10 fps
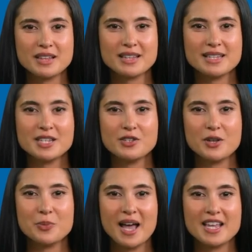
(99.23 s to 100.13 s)
Center
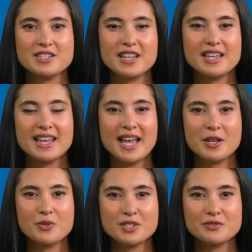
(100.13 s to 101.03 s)
the badge in the
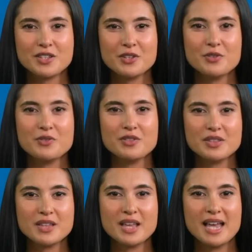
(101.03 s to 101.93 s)
camera's view.
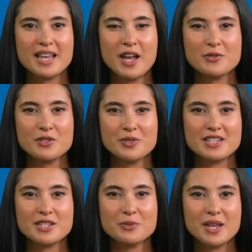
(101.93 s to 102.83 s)
A
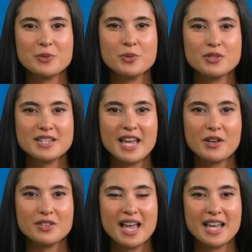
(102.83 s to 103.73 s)
confirmation beep will
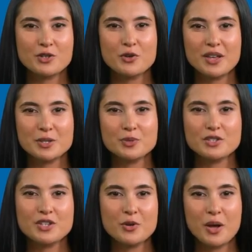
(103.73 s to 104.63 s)
sound and the lead will
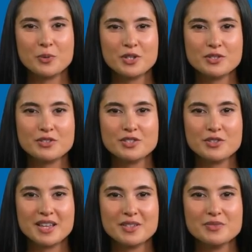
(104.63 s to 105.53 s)
show up on your
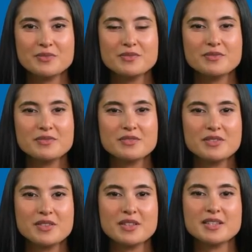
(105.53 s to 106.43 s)
screen.
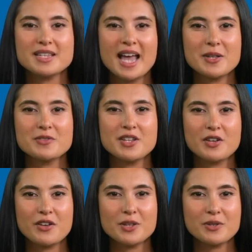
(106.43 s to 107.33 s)
Tap the
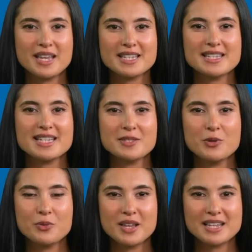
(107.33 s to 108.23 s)
current lead to see
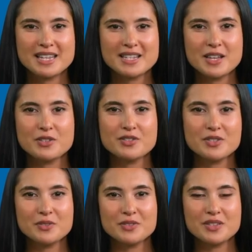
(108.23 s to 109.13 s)
the lead details.
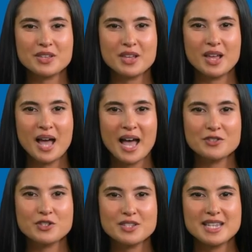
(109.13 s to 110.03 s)

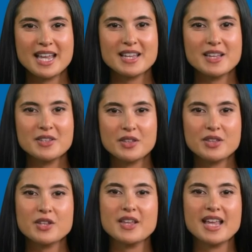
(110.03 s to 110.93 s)
After scanning,
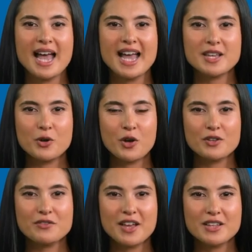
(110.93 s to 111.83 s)
you can add
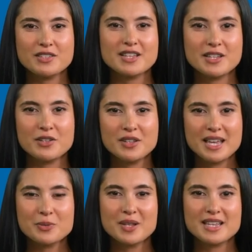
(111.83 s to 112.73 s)
qualifiers to your lead by